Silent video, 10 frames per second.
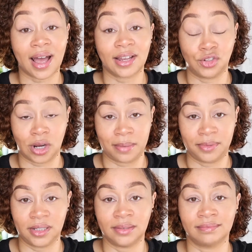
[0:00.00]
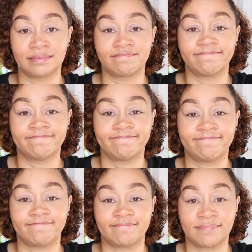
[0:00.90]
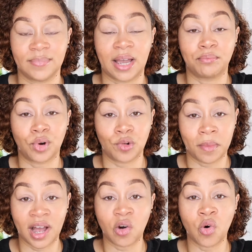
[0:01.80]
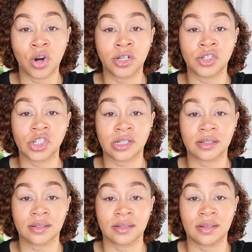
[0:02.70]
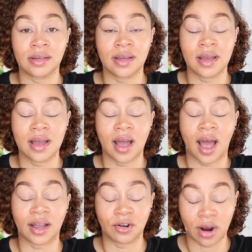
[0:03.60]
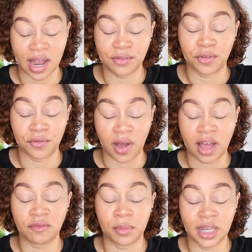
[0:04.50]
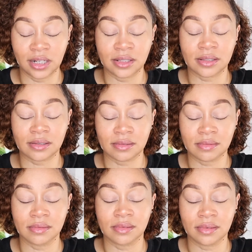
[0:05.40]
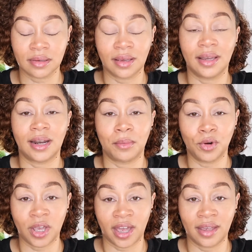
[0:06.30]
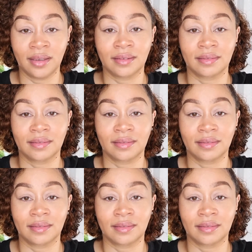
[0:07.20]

I dropped it. I broke my orange. I cried for five minutes and I'm okay.